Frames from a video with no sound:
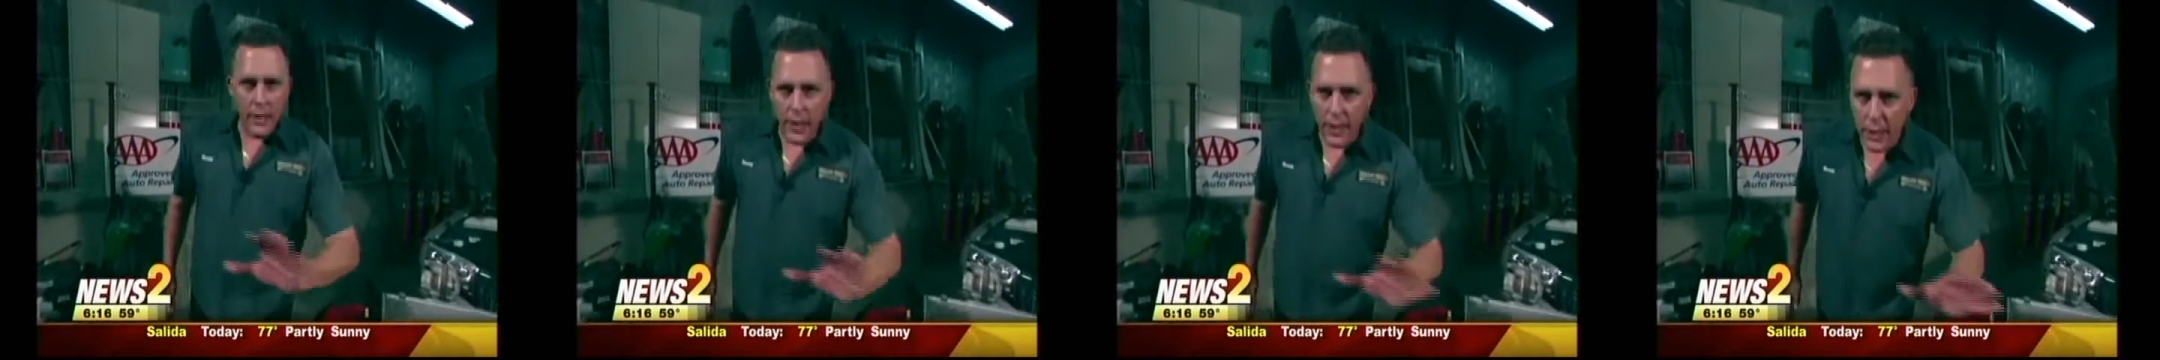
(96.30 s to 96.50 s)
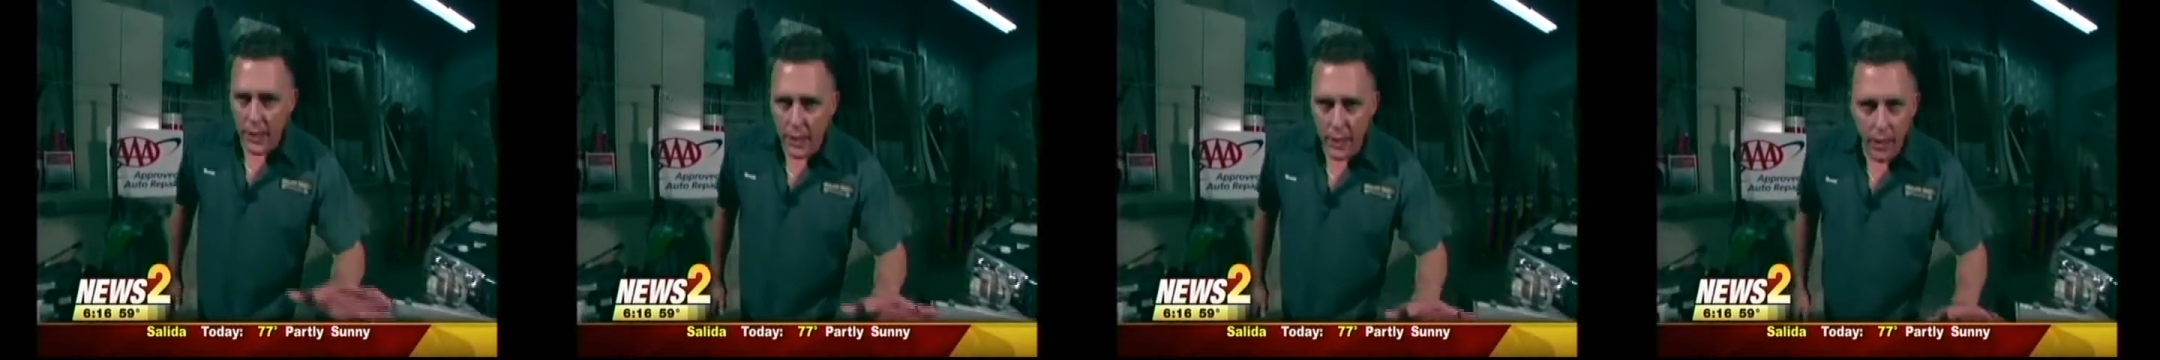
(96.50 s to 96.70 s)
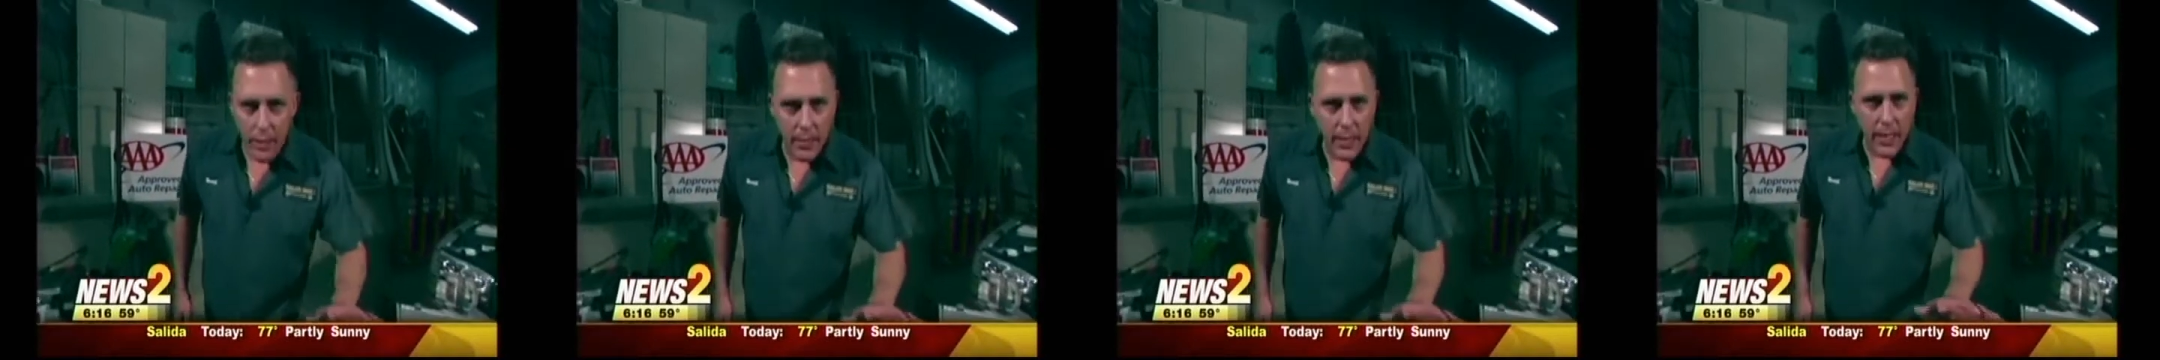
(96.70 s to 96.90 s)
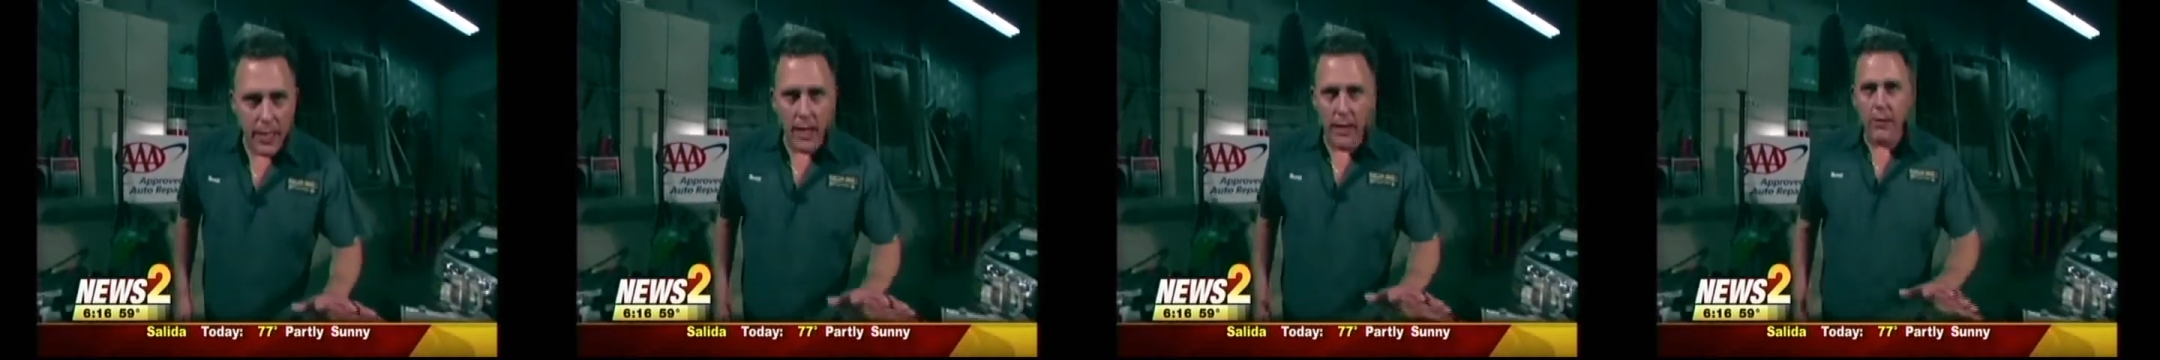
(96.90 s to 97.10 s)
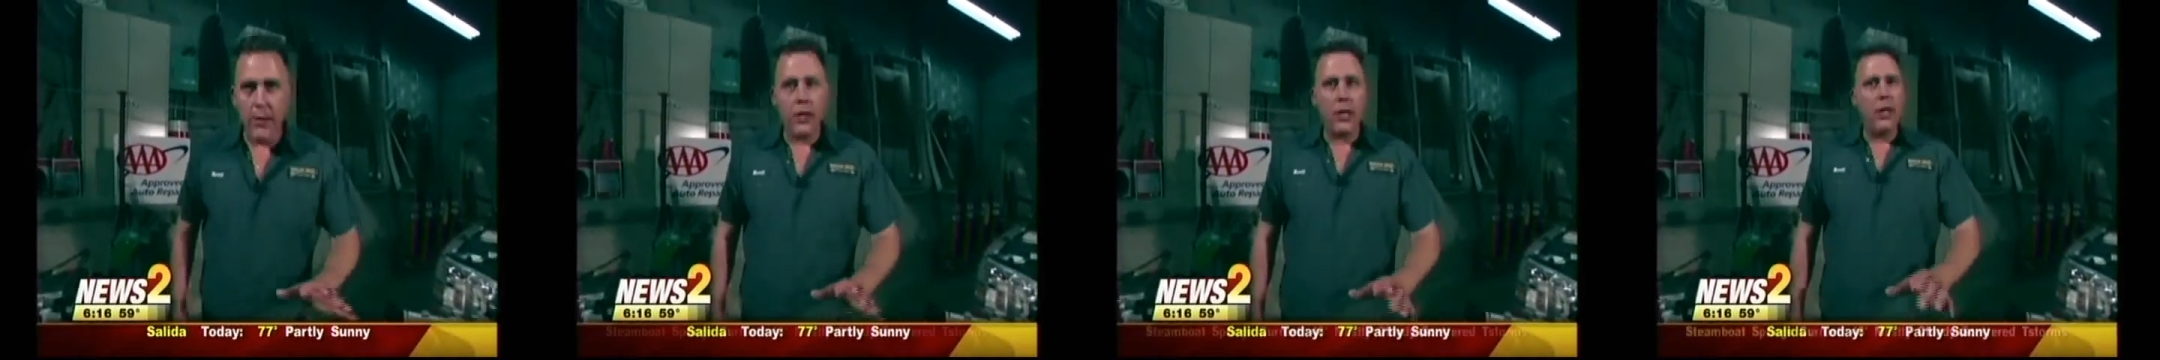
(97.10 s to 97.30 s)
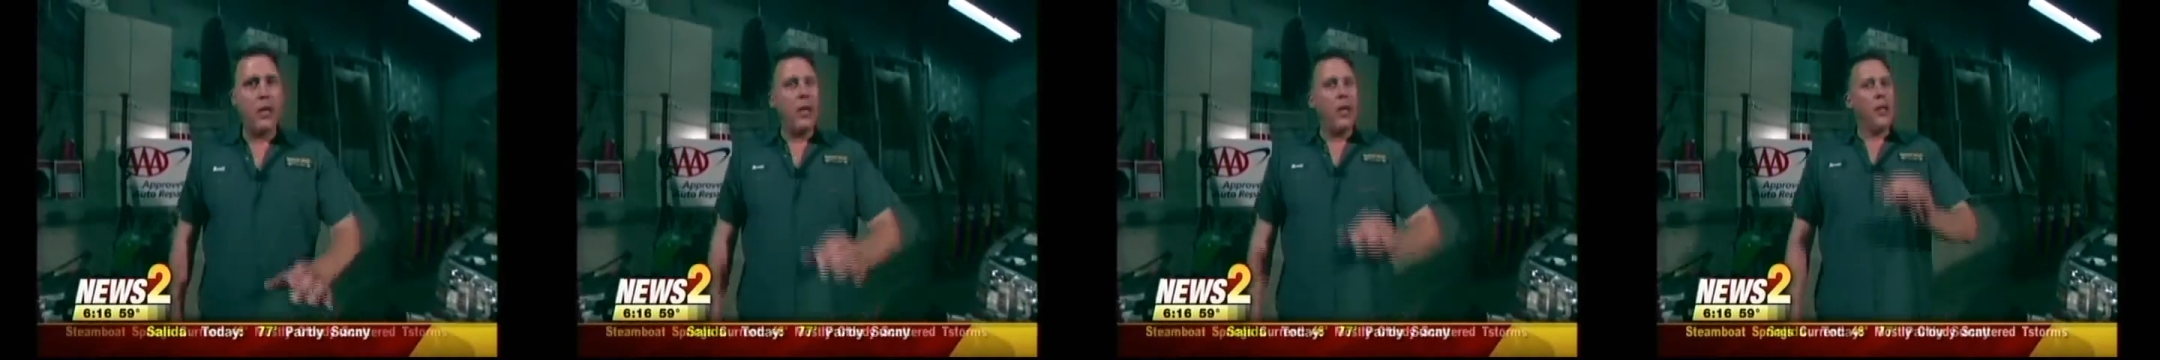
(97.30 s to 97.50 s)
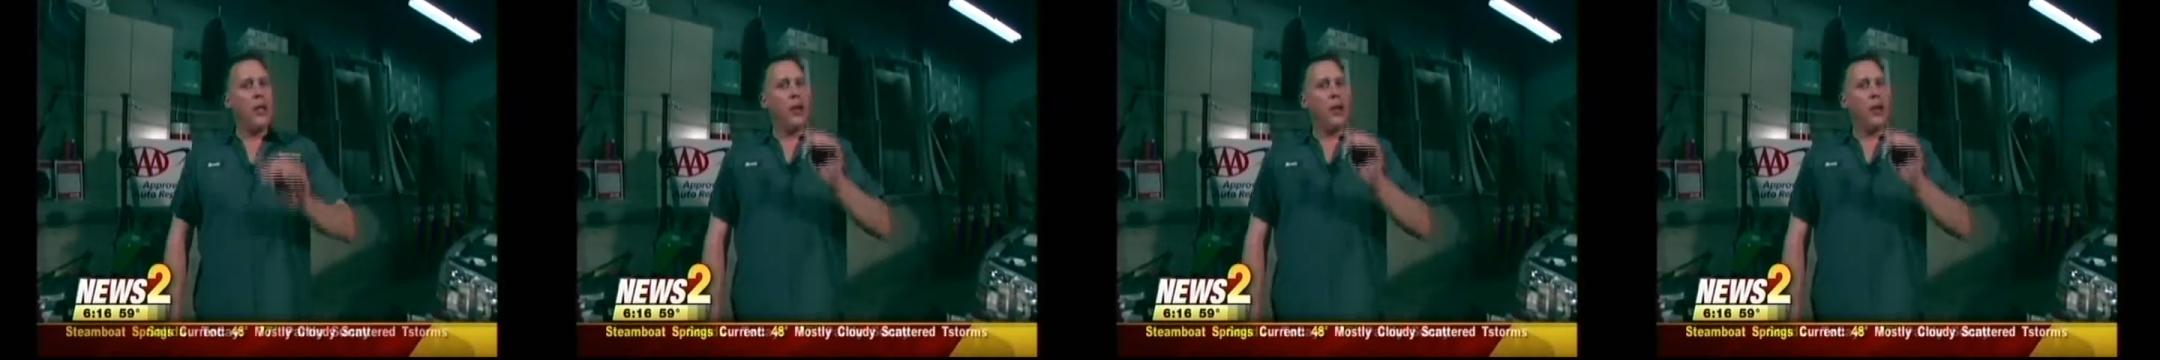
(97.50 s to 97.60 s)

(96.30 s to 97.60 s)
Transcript: nothing's going to be covered.